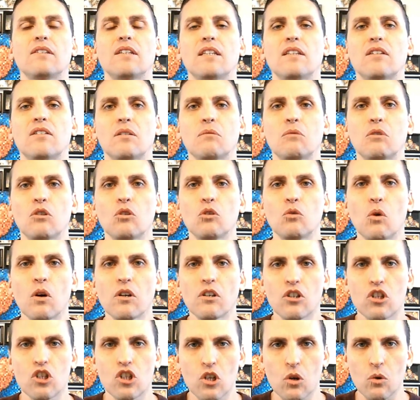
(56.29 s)
and someone who
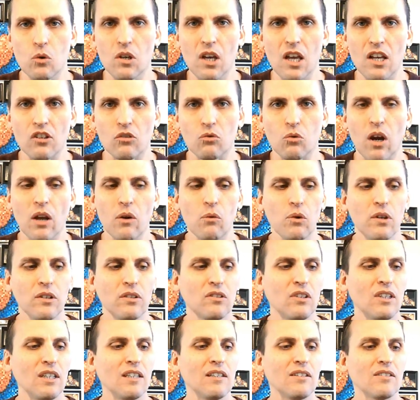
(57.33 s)
wanted to showcase rye
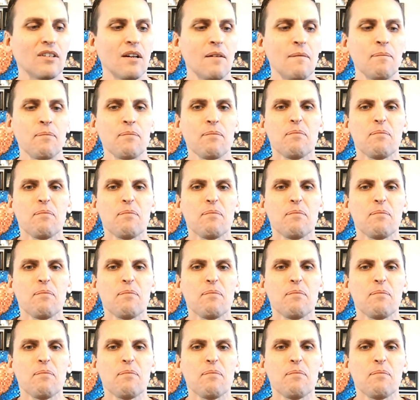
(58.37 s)
whiskeys,